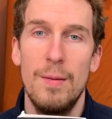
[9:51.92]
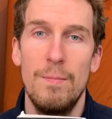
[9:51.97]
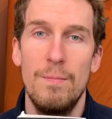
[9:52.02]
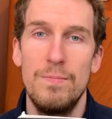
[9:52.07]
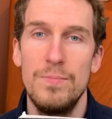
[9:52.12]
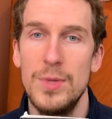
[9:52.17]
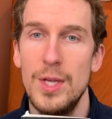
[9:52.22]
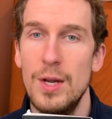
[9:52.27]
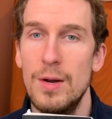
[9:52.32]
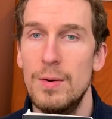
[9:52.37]

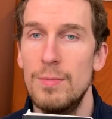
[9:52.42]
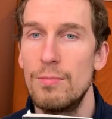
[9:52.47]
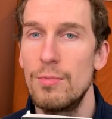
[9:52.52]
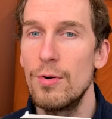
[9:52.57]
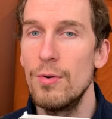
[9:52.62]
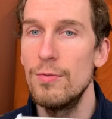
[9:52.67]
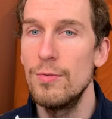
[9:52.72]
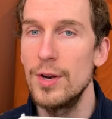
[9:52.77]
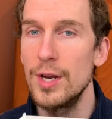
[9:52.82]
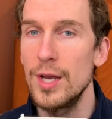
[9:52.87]
you know,
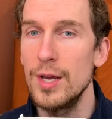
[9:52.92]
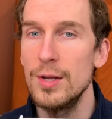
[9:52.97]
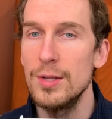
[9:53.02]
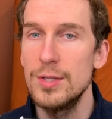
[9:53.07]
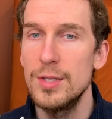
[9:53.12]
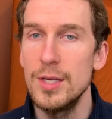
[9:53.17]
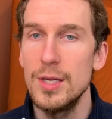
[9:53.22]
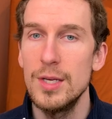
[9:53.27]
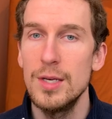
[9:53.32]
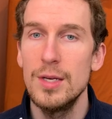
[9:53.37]
proven
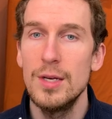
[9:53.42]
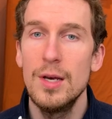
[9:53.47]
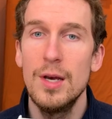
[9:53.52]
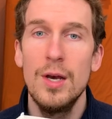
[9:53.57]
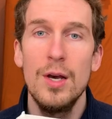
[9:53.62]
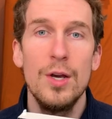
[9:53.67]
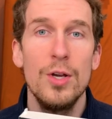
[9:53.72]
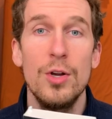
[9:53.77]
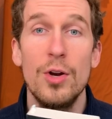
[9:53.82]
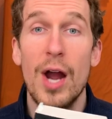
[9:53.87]
guilty,
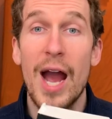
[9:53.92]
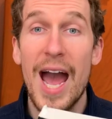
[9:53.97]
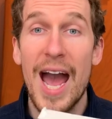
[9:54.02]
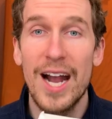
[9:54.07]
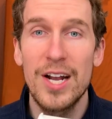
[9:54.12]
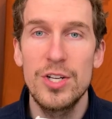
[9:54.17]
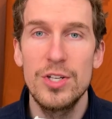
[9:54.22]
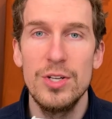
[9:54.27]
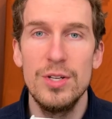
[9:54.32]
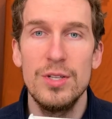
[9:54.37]
your
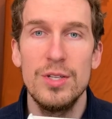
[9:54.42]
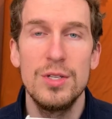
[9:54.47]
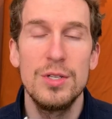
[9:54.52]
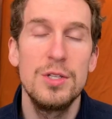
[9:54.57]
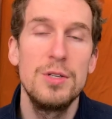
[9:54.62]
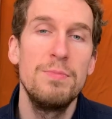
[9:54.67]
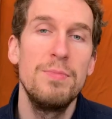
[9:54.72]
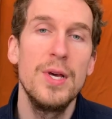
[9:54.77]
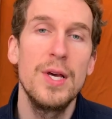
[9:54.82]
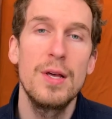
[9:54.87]
actions
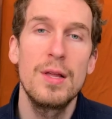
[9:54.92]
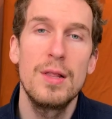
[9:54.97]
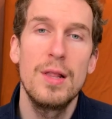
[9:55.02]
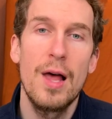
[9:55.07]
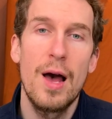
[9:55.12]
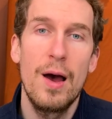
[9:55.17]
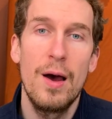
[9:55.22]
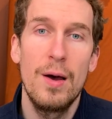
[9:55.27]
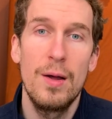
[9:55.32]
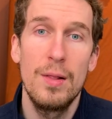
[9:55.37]
speak
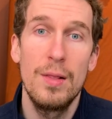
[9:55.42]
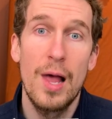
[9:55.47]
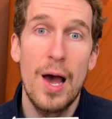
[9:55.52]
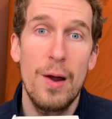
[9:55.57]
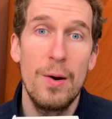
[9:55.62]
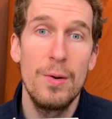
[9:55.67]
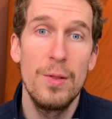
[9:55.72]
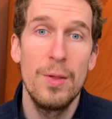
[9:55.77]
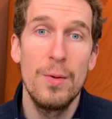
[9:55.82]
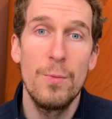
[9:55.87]

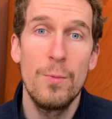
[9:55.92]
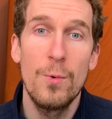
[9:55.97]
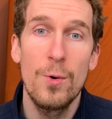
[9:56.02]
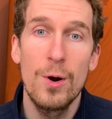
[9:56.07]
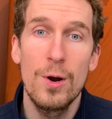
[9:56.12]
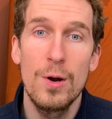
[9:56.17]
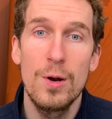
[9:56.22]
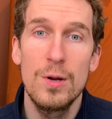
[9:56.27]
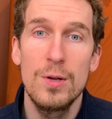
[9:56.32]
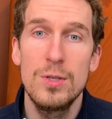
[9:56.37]
louder than
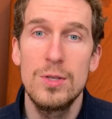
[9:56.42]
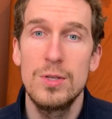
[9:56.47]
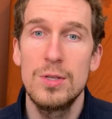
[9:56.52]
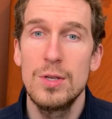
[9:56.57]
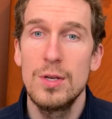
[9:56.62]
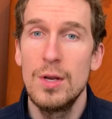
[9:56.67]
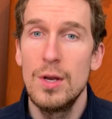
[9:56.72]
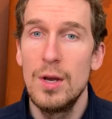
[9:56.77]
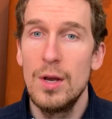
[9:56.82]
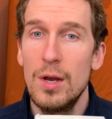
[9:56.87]
words.
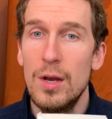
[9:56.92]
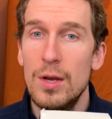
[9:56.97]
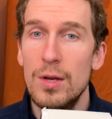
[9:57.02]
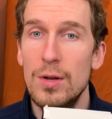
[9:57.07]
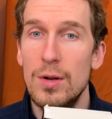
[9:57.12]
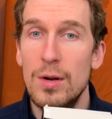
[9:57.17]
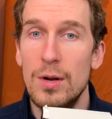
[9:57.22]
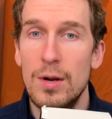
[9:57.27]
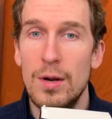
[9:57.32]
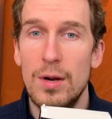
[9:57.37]

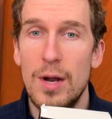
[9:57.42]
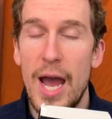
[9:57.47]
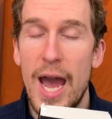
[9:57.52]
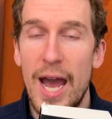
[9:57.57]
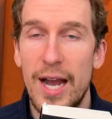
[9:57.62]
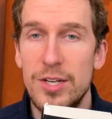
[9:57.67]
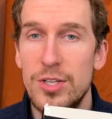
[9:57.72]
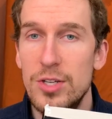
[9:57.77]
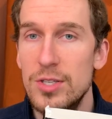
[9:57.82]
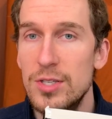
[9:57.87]
your
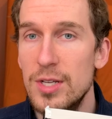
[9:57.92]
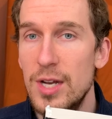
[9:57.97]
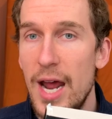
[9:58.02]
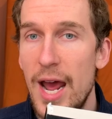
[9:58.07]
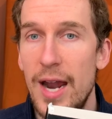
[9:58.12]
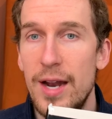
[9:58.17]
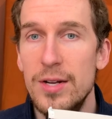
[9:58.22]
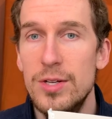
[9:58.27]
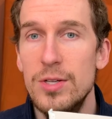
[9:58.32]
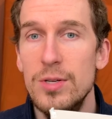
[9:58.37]
actions and
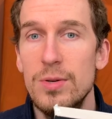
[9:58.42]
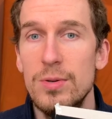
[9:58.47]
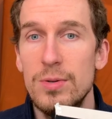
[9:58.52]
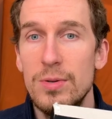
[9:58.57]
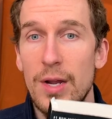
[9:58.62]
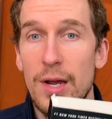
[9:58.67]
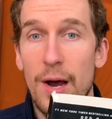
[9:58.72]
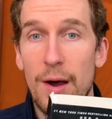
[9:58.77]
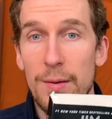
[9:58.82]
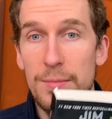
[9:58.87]

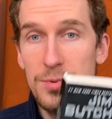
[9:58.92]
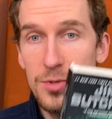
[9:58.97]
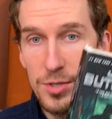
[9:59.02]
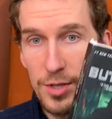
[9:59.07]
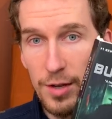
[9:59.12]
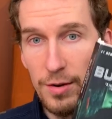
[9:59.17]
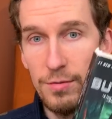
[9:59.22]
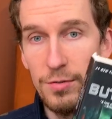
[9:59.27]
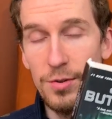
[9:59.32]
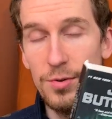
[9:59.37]
attitude helps
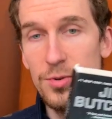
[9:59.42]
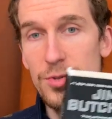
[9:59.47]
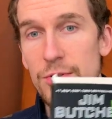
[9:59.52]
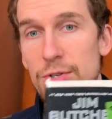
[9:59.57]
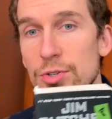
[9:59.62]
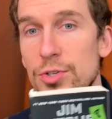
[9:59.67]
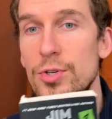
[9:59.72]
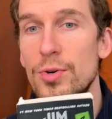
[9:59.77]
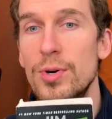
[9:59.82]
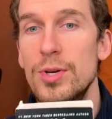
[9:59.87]
influence
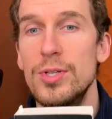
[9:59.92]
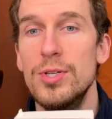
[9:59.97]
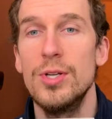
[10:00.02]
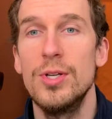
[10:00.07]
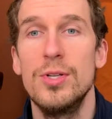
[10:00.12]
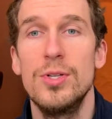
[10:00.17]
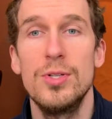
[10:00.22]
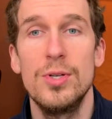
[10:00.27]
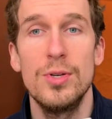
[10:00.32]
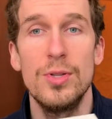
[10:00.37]
your
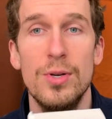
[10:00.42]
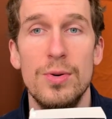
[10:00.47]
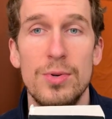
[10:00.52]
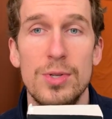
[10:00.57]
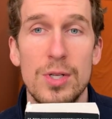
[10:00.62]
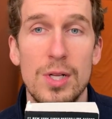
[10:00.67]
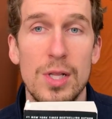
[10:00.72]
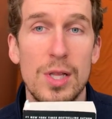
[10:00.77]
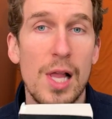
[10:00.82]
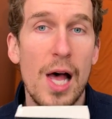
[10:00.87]
choices. So there
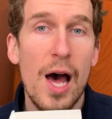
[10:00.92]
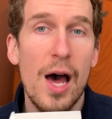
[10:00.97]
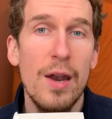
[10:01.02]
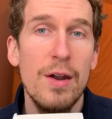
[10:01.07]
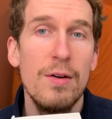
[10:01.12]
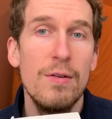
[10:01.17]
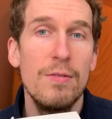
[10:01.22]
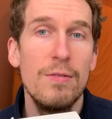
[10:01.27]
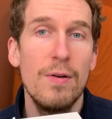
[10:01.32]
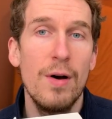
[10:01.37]
was a lot
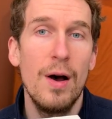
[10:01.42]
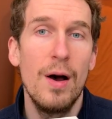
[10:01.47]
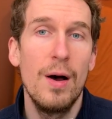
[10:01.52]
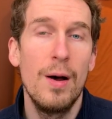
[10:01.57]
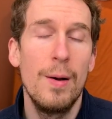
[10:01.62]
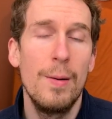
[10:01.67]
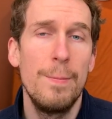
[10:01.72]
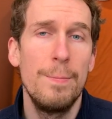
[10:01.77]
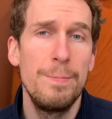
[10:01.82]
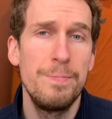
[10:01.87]

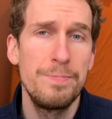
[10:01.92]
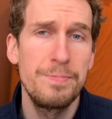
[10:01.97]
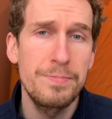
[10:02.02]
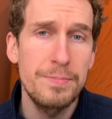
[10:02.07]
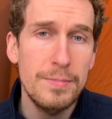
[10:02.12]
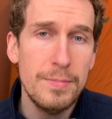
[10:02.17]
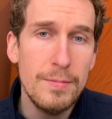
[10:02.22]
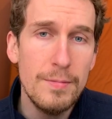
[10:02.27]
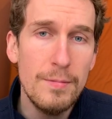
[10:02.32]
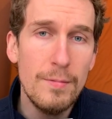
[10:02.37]
of
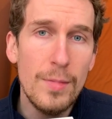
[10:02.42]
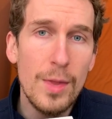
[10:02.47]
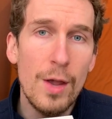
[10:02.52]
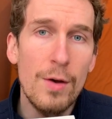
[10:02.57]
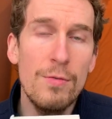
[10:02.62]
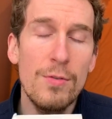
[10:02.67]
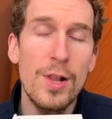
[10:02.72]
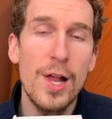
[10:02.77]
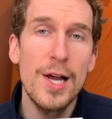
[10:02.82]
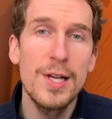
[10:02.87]

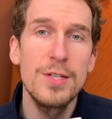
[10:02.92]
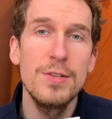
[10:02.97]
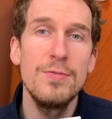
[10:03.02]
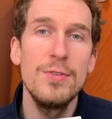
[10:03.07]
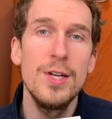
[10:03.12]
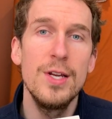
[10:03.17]
philosophy to